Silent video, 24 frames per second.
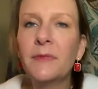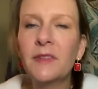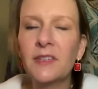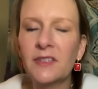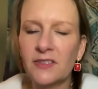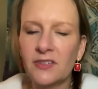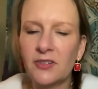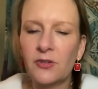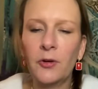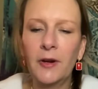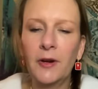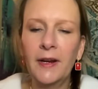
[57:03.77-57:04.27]
the
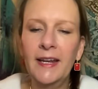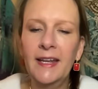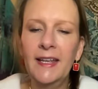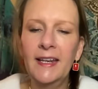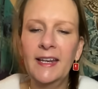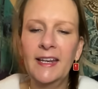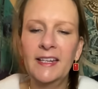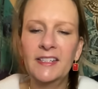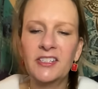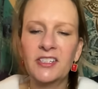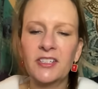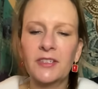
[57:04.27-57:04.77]
screen,
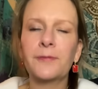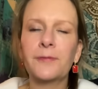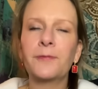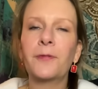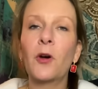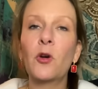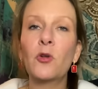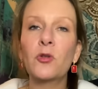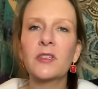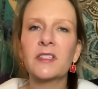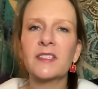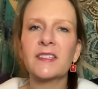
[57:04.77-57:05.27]
it just
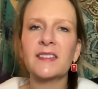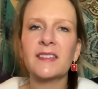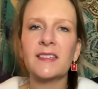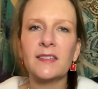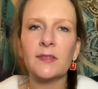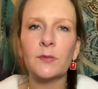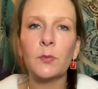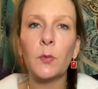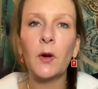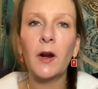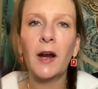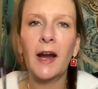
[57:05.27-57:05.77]

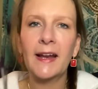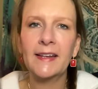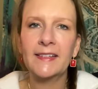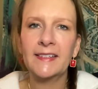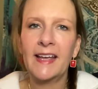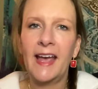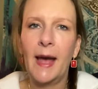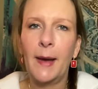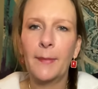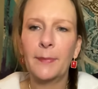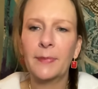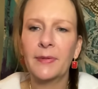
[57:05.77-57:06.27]
focuses where I
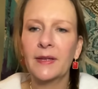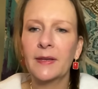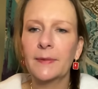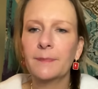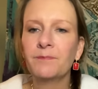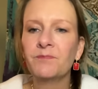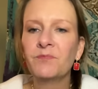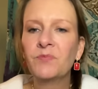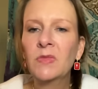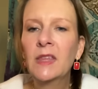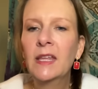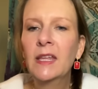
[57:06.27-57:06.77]
tap it.
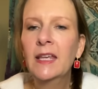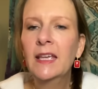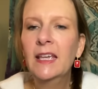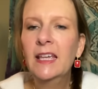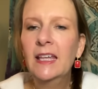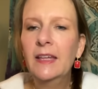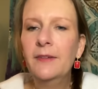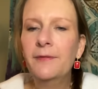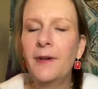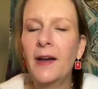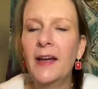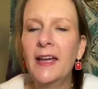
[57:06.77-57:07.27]

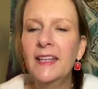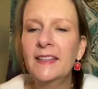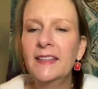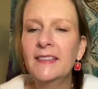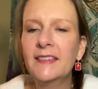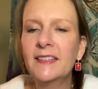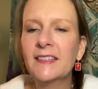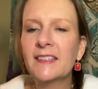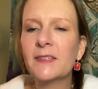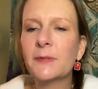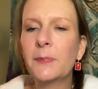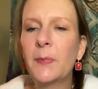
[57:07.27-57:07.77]
If I hit
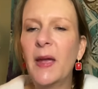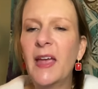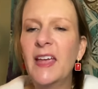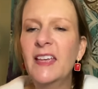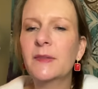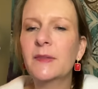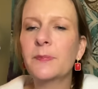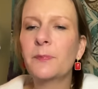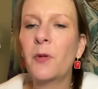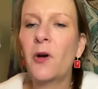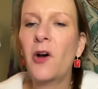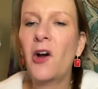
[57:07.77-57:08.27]
the
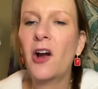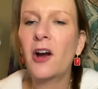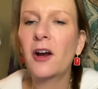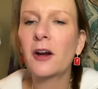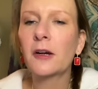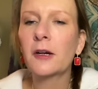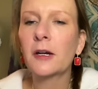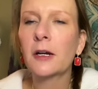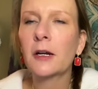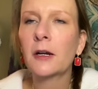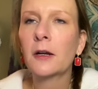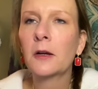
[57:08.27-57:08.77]
space
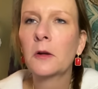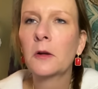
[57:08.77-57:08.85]
bar...